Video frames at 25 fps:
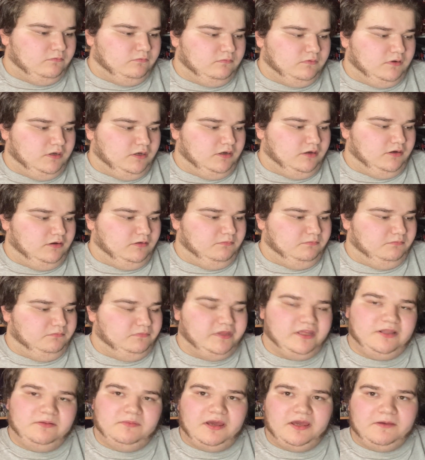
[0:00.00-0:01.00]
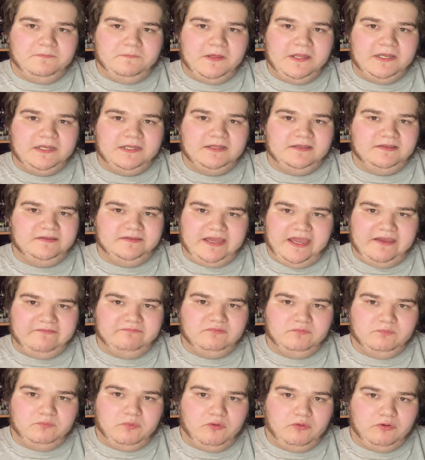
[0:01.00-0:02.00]
in my opinion,
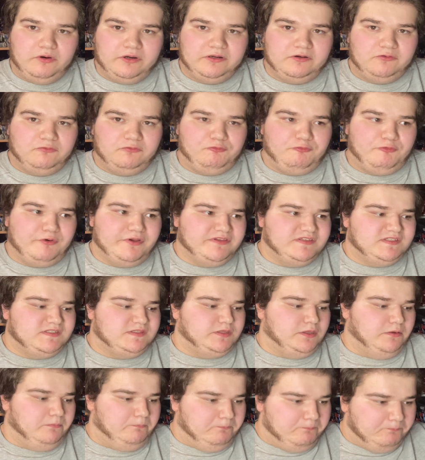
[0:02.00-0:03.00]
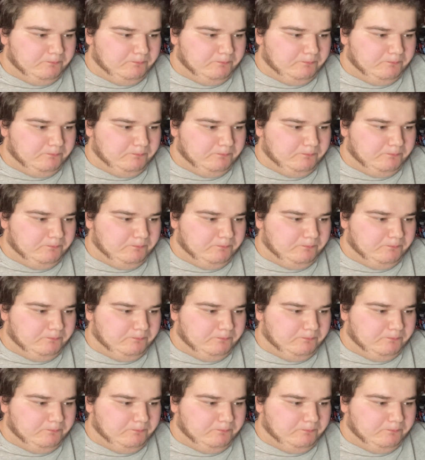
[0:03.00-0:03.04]
Davenport was the